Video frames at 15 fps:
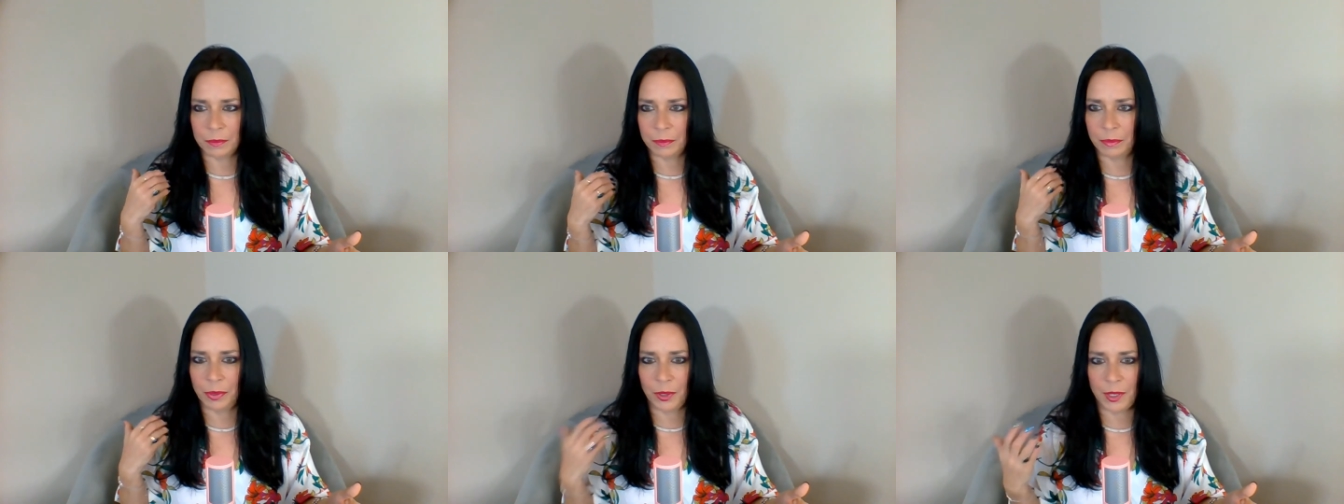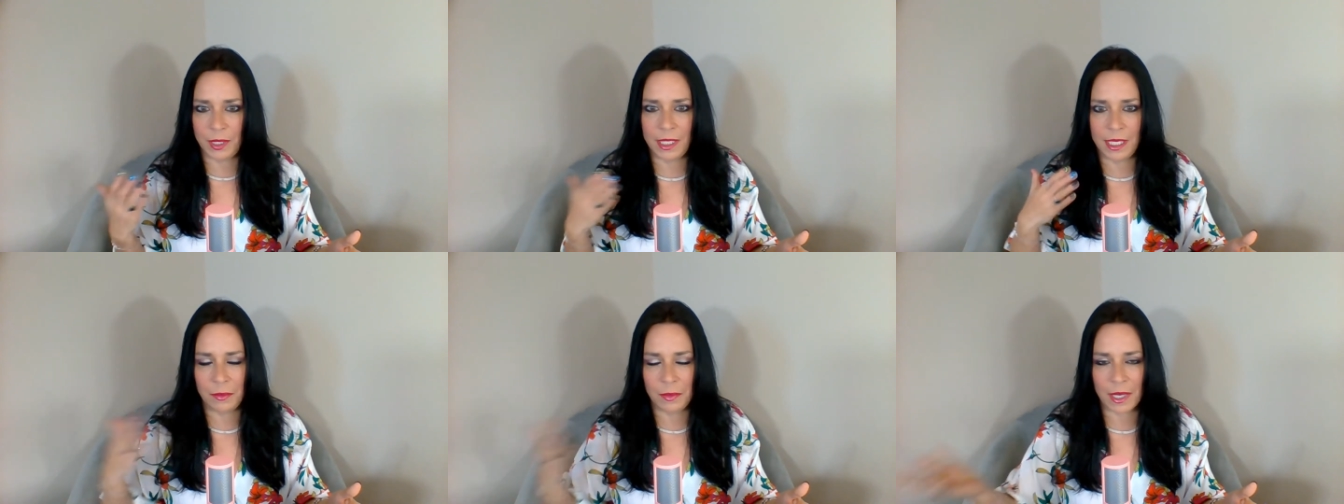putting
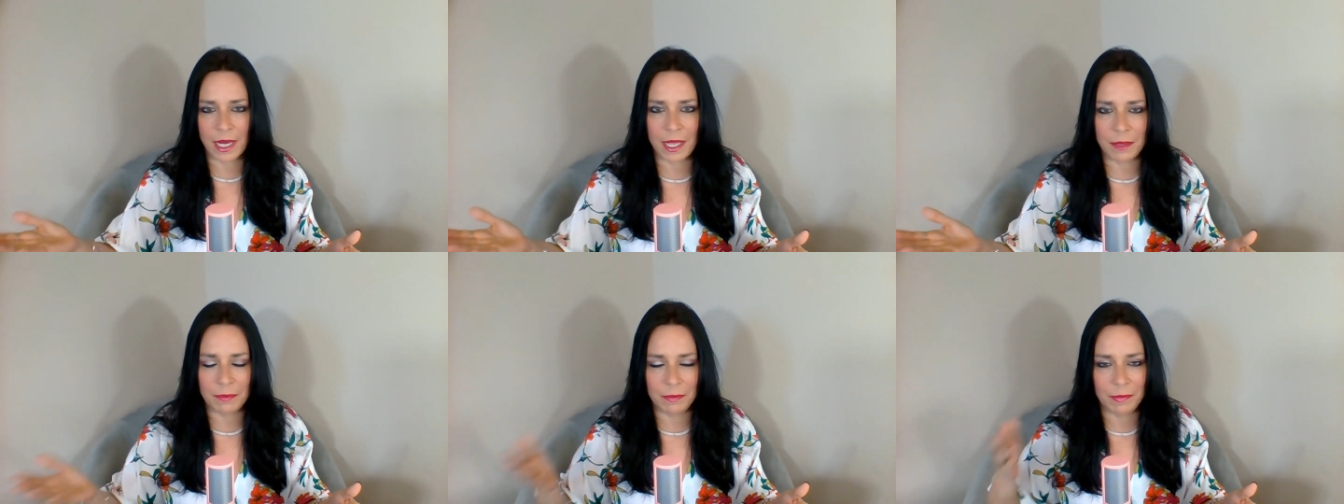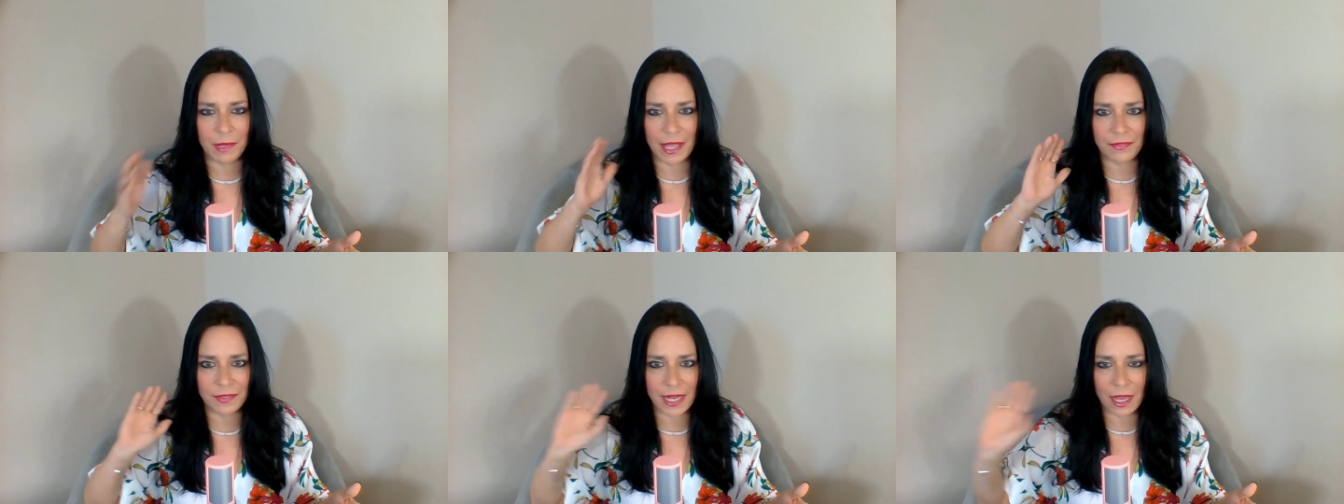in what I
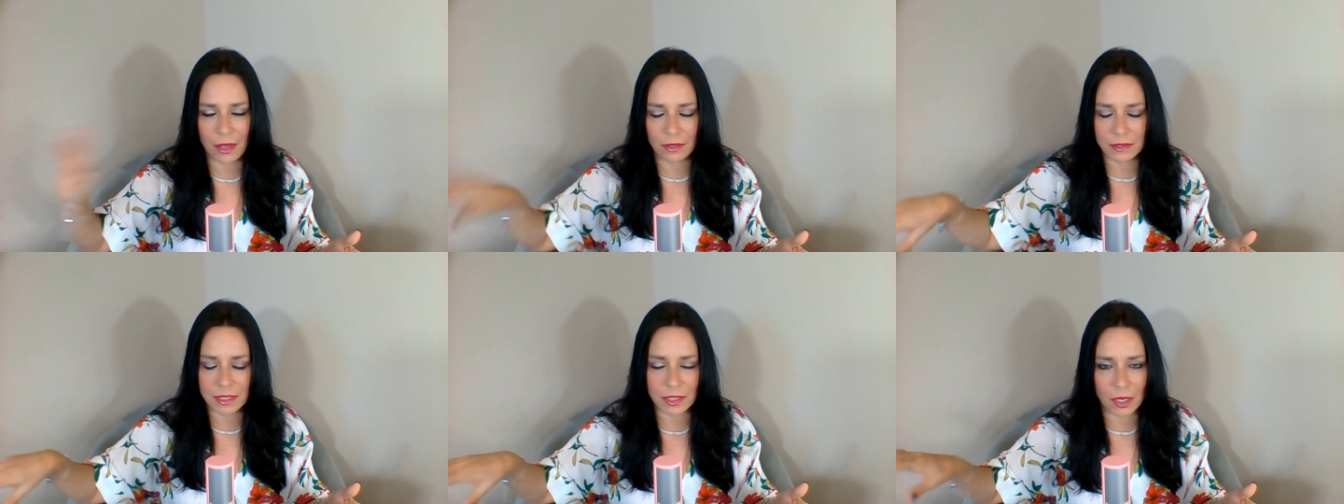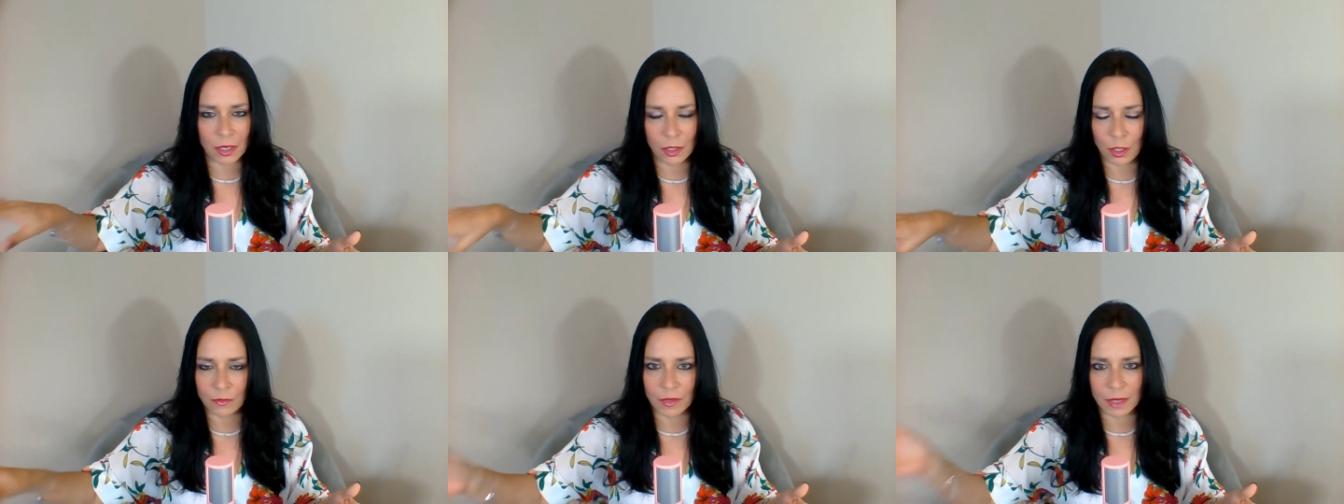left out, starting
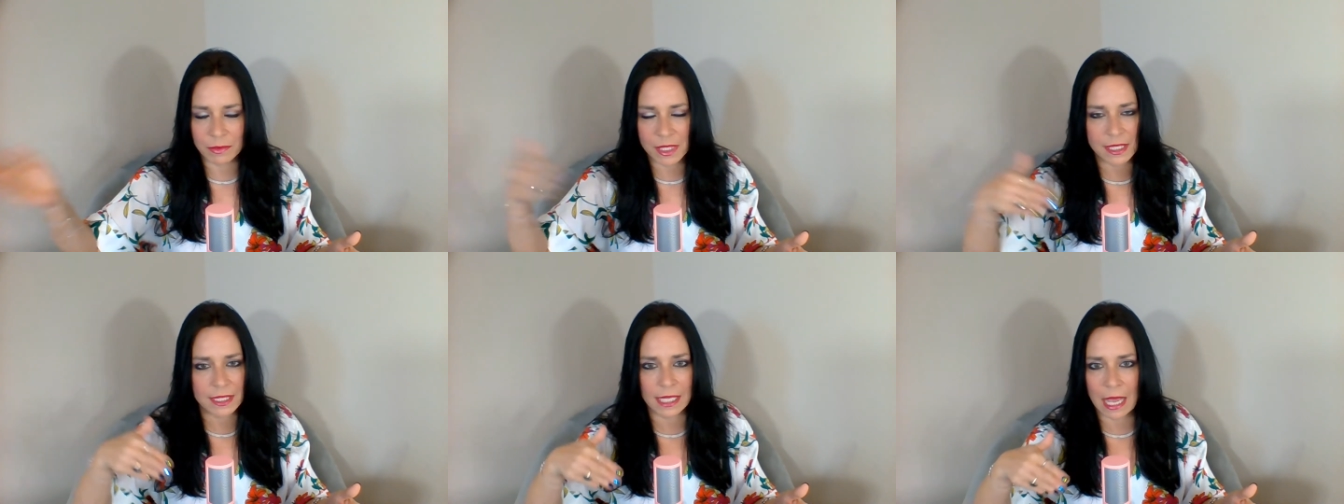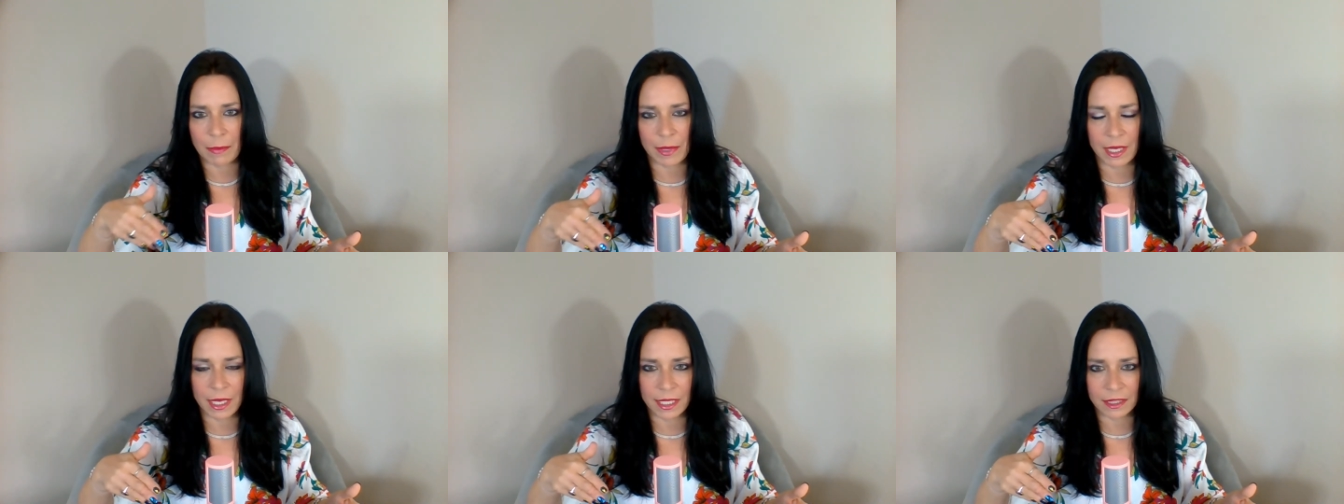over, I'm just
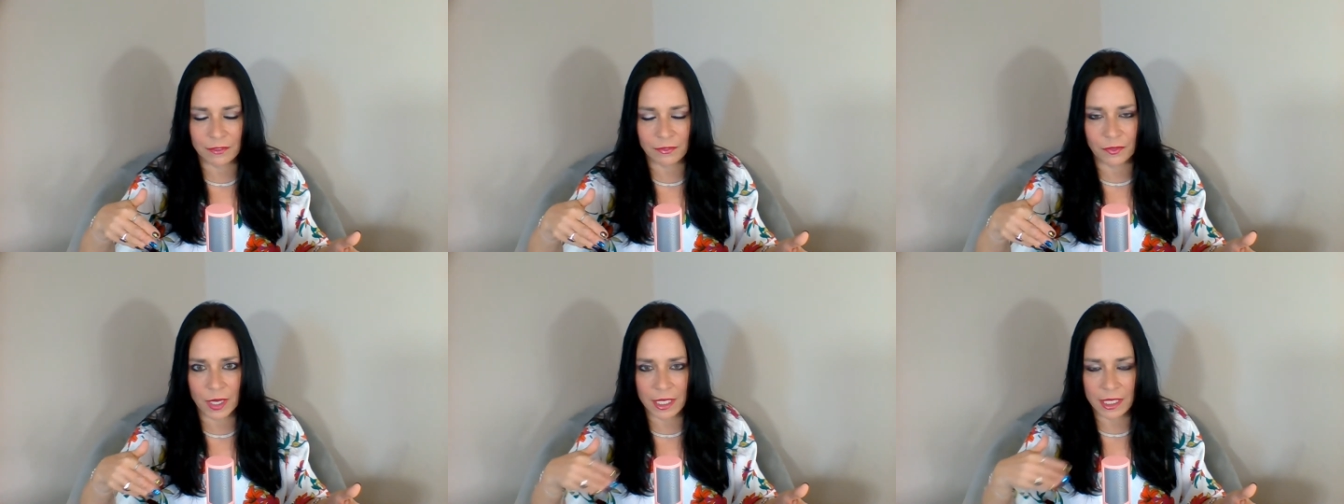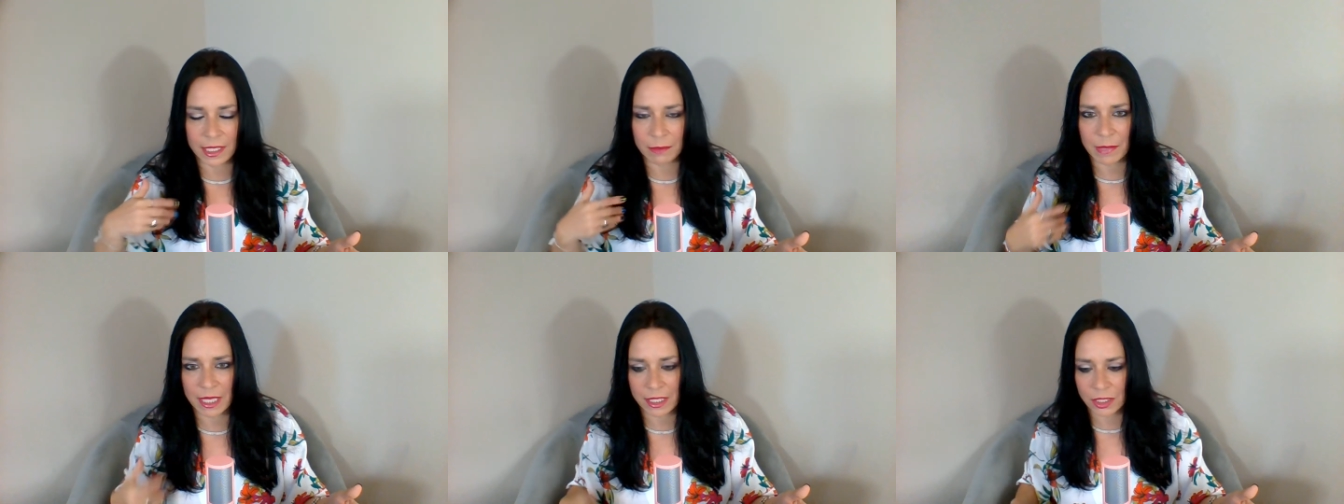slapping it at the front in
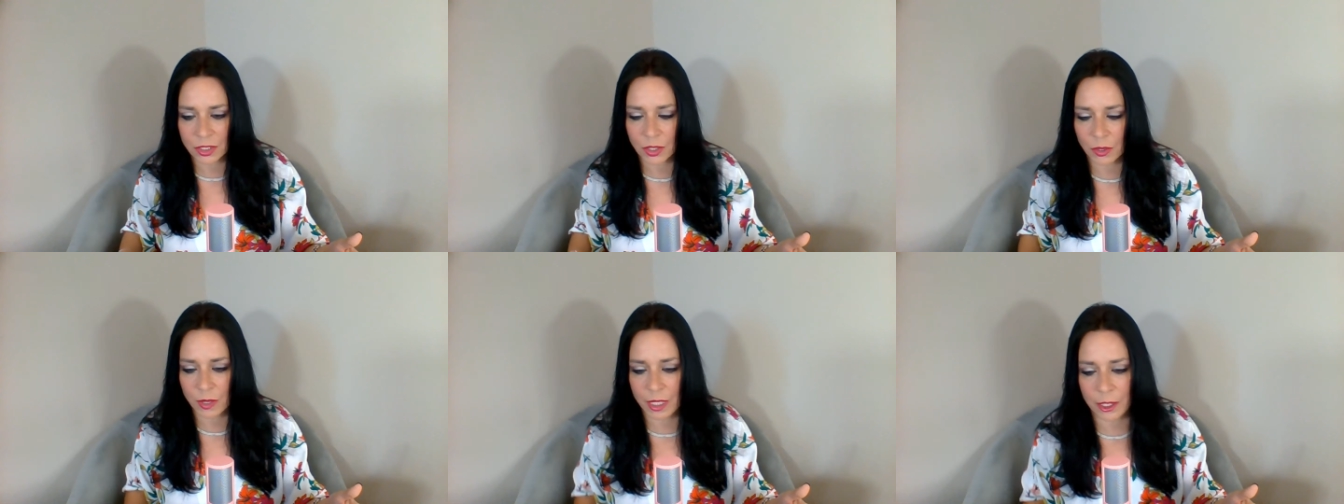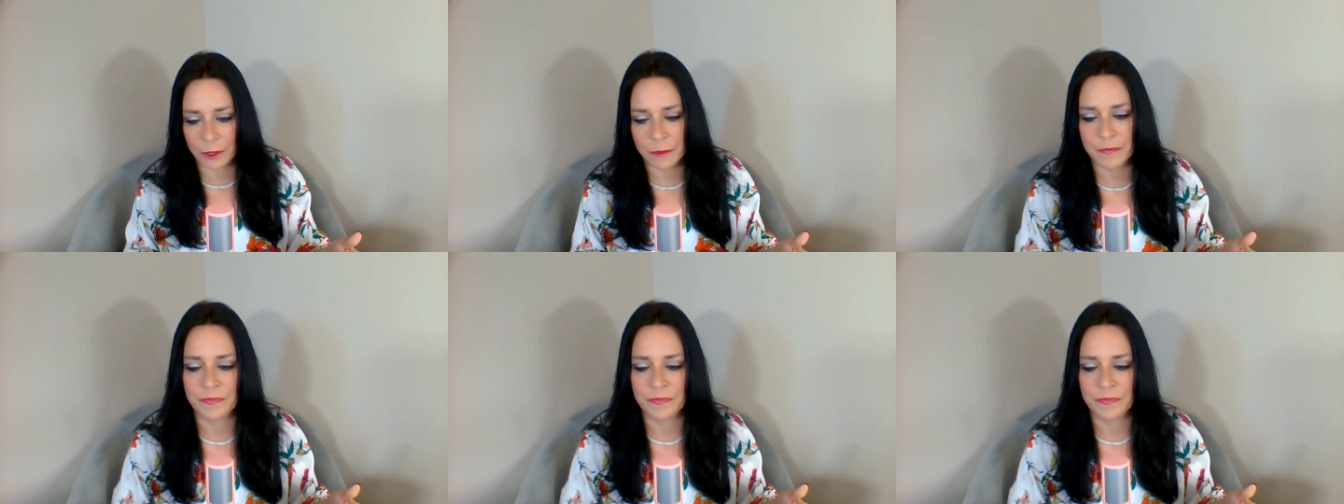my intro here.